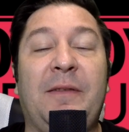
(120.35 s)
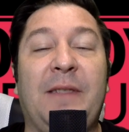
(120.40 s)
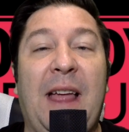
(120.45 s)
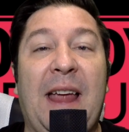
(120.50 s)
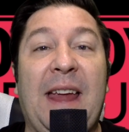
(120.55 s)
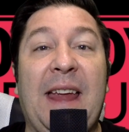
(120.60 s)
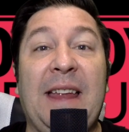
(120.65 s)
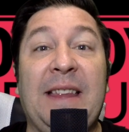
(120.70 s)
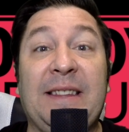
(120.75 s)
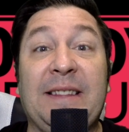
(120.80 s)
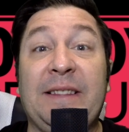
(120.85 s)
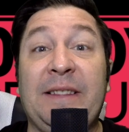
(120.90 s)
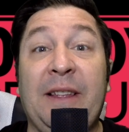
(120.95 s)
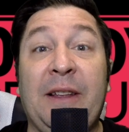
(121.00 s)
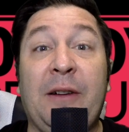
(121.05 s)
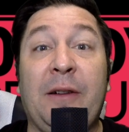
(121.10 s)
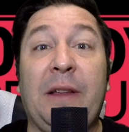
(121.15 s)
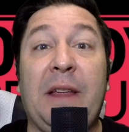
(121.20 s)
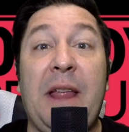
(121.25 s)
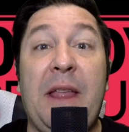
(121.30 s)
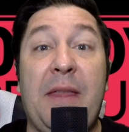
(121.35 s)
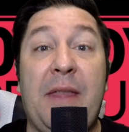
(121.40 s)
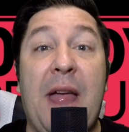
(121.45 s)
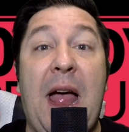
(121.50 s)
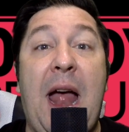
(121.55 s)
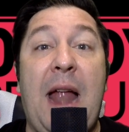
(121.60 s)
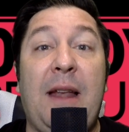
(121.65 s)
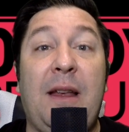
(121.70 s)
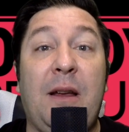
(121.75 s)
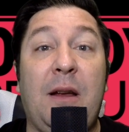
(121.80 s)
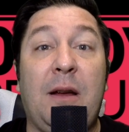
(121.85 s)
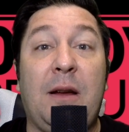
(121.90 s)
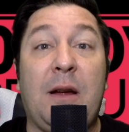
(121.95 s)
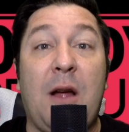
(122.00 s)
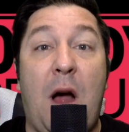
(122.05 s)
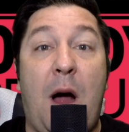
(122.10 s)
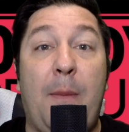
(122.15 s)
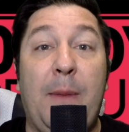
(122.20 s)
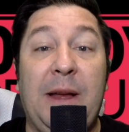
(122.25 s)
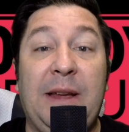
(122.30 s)
Like, it's literally that
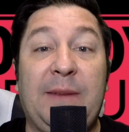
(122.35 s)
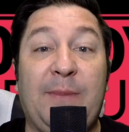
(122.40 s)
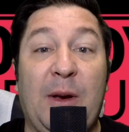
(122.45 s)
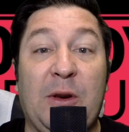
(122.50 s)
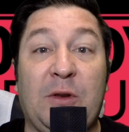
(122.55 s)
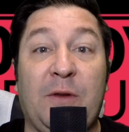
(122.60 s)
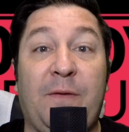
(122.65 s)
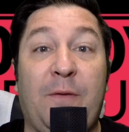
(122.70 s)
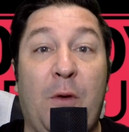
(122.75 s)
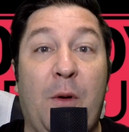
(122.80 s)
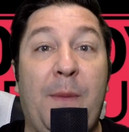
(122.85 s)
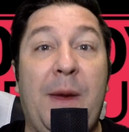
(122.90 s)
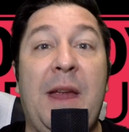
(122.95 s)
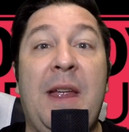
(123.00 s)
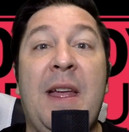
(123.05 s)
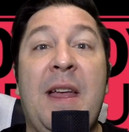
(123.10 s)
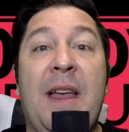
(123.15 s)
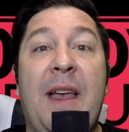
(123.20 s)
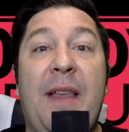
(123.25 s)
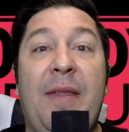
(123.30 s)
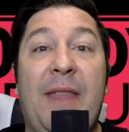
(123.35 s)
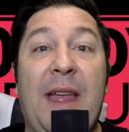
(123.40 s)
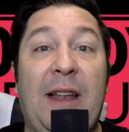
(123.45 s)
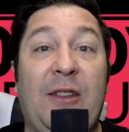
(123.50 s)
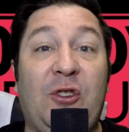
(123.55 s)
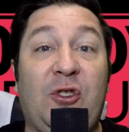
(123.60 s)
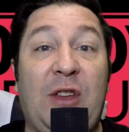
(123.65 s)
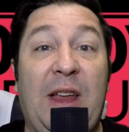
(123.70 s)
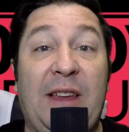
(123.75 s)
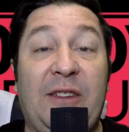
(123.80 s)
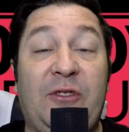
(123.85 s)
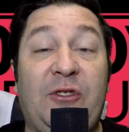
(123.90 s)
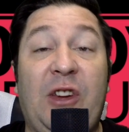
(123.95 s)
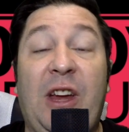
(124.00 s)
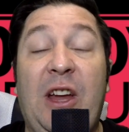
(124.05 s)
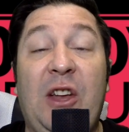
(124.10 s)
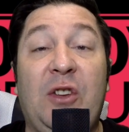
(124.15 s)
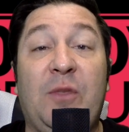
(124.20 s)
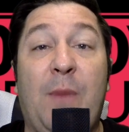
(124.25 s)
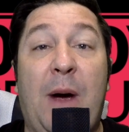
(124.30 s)
comedy special for me that has
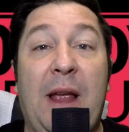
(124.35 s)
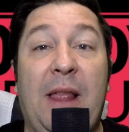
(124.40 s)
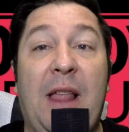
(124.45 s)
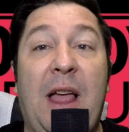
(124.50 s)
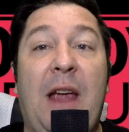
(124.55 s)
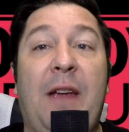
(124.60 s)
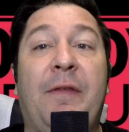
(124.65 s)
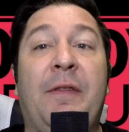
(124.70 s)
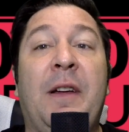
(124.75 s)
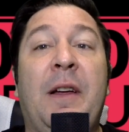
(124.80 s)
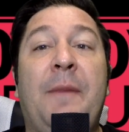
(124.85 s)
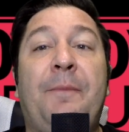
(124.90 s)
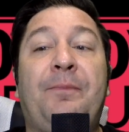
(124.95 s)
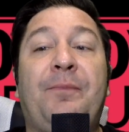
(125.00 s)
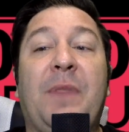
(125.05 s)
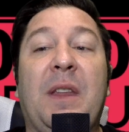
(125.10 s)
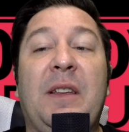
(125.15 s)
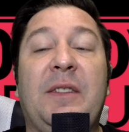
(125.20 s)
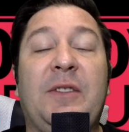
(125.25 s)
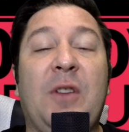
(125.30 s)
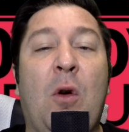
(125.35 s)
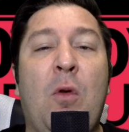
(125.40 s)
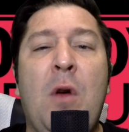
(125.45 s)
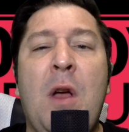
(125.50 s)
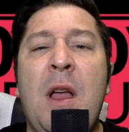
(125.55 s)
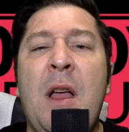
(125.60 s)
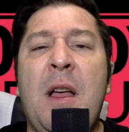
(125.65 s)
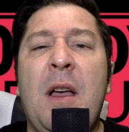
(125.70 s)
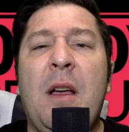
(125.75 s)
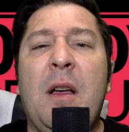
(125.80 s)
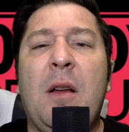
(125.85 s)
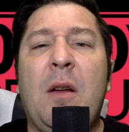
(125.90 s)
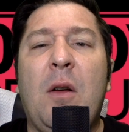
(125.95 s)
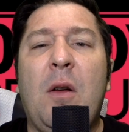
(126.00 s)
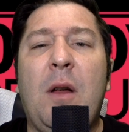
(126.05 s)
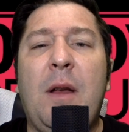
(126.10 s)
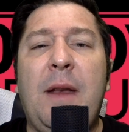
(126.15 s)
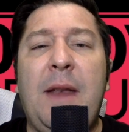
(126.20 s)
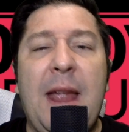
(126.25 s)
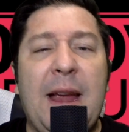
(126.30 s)
changed my life. So
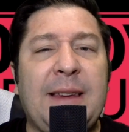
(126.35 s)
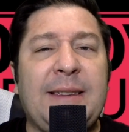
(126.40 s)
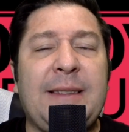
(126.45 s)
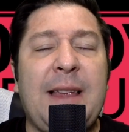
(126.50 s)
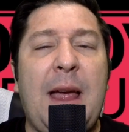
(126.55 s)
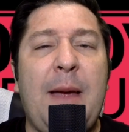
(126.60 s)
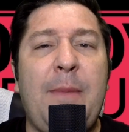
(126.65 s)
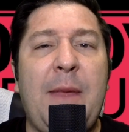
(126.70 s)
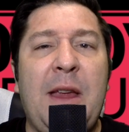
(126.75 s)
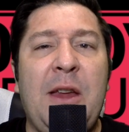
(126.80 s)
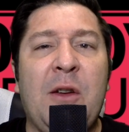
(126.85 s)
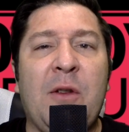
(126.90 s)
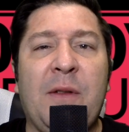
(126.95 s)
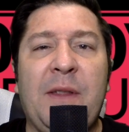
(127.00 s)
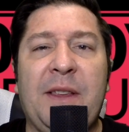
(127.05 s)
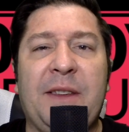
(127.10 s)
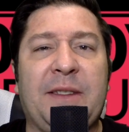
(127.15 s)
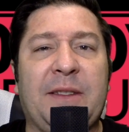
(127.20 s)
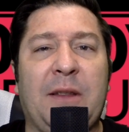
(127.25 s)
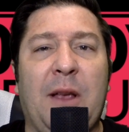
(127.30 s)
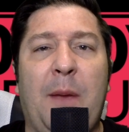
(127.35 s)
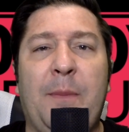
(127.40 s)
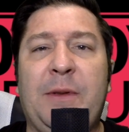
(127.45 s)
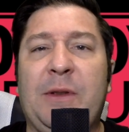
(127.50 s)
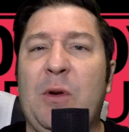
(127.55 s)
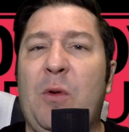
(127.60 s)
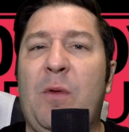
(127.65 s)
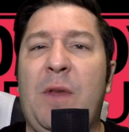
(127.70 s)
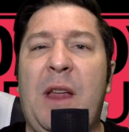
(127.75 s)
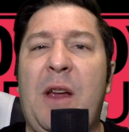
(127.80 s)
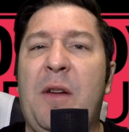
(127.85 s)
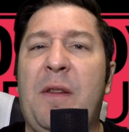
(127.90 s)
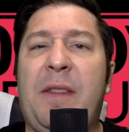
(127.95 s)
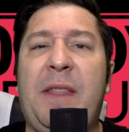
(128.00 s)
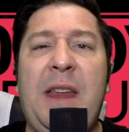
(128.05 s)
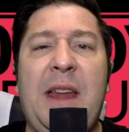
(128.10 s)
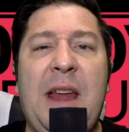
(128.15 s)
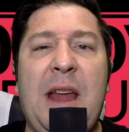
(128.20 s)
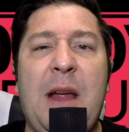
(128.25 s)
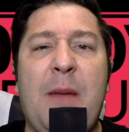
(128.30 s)
next time that you're in the slumps or that you're
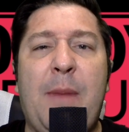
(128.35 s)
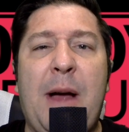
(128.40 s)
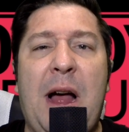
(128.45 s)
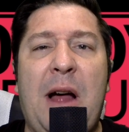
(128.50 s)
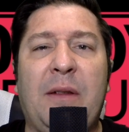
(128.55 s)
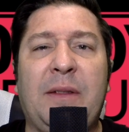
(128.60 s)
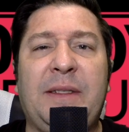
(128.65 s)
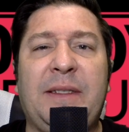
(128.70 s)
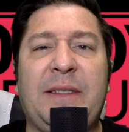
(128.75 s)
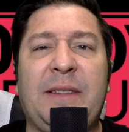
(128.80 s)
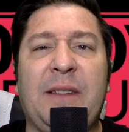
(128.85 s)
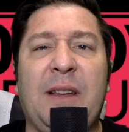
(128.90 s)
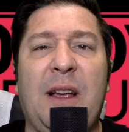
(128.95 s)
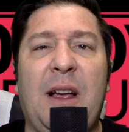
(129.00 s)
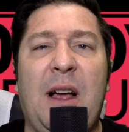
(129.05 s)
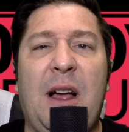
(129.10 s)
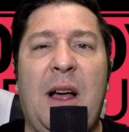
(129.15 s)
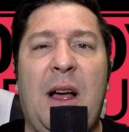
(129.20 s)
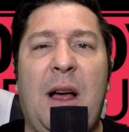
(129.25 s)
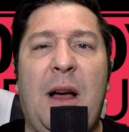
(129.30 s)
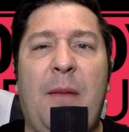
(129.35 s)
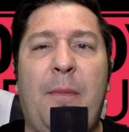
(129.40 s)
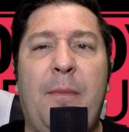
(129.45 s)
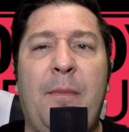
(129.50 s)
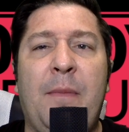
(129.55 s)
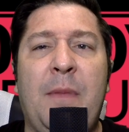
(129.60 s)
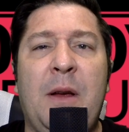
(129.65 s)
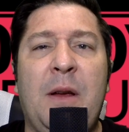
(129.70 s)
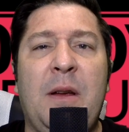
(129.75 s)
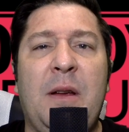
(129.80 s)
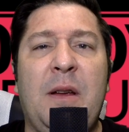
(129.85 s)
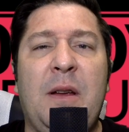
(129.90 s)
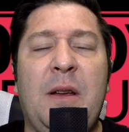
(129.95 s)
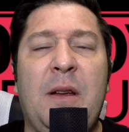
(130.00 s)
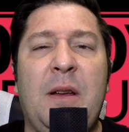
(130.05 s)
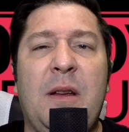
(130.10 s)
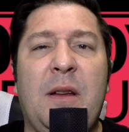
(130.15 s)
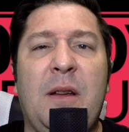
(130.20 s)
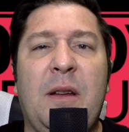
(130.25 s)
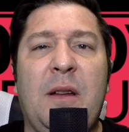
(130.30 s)
thinking about
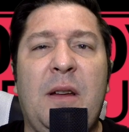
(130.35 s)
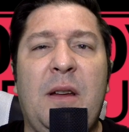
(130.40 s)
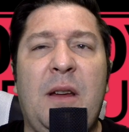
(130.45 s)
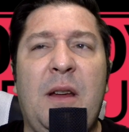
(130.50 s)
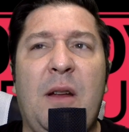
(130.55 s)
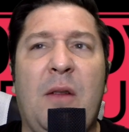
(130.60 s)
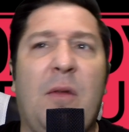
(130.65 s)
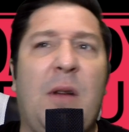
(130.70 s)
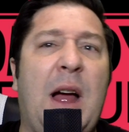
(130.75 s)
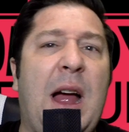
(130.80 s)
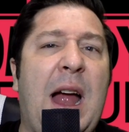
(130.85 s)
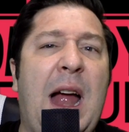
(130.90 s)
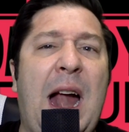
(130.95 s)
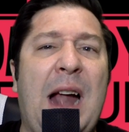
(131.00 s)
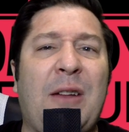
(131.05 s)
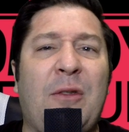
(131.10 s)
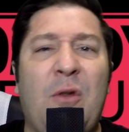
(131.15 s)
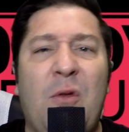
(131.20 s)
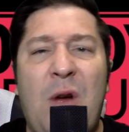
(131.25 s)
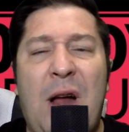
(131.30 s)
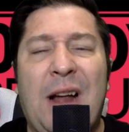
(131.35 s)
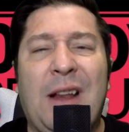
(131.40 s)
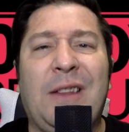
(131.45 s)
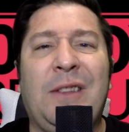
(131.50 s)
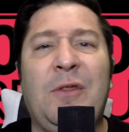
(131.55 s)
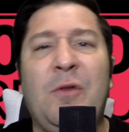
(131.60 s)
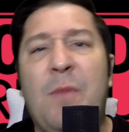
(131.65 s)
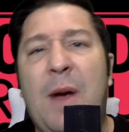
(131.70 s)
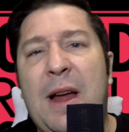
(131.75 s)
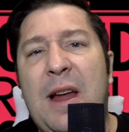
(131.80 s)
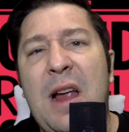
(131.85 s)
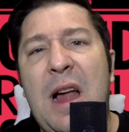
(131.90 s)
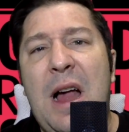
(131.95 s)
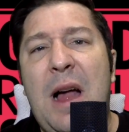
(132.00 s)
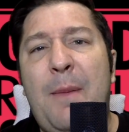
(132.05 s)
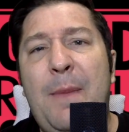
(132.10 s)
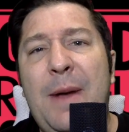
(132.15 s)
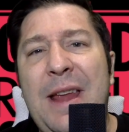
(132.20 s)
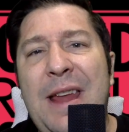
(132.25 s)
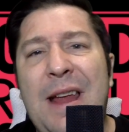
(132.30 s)
I don't know how to do my
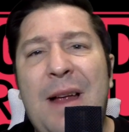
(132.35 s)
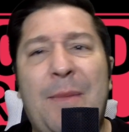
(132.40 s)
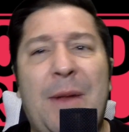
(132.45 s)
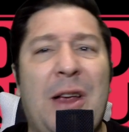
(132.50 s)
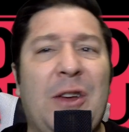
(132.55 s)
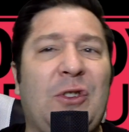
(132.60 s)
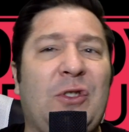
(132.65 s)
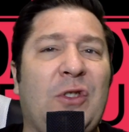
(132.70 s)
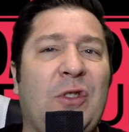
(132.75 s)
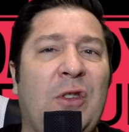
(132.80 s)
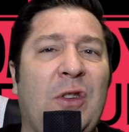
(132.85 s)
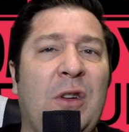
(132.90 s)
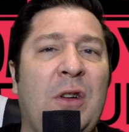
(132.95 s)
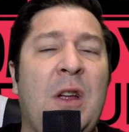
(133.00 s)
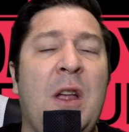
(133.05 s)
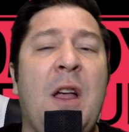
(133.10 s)
comedy. I'm not sure.